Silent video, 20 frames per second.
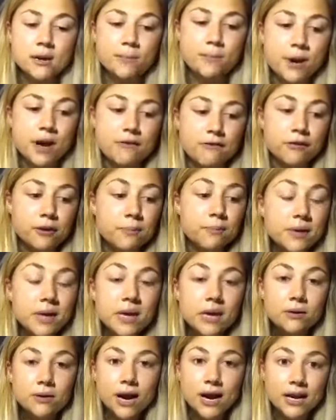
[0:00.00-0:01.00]
But for
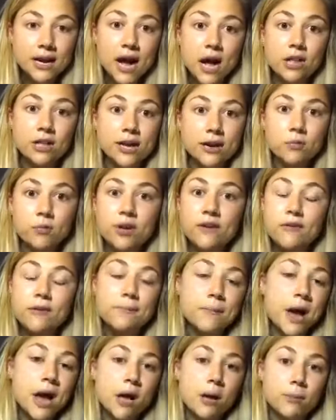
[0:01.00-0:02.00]
me right now, like, we have a
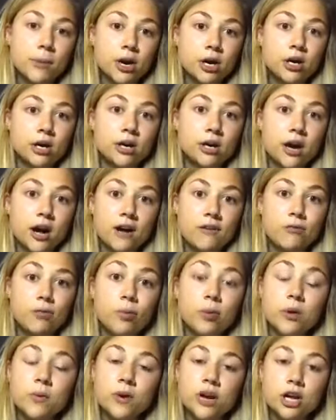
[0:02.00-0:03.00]
mile marker of
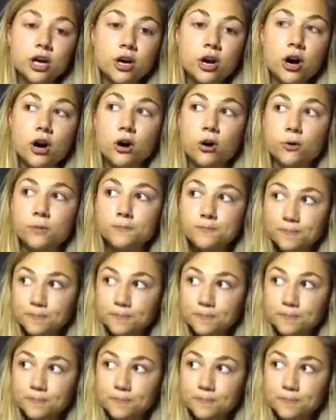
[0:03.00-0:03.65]
we want to go